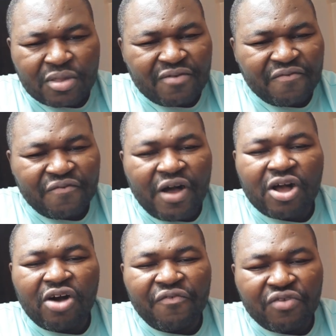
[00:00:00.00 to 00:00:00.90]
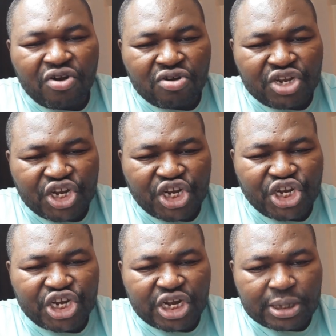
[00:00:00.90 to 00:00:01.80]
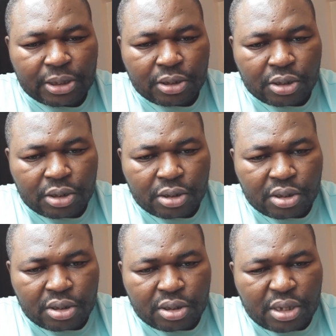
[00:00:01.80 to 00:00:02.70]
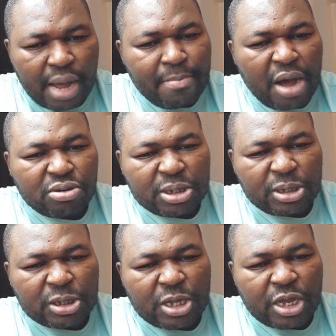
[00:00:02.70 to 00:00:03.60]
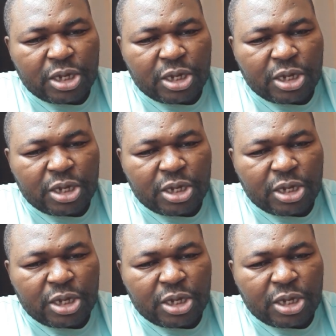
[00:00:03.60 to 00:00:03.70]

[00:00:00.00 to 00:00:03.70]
fuck off with all this shit. I'm out. This is King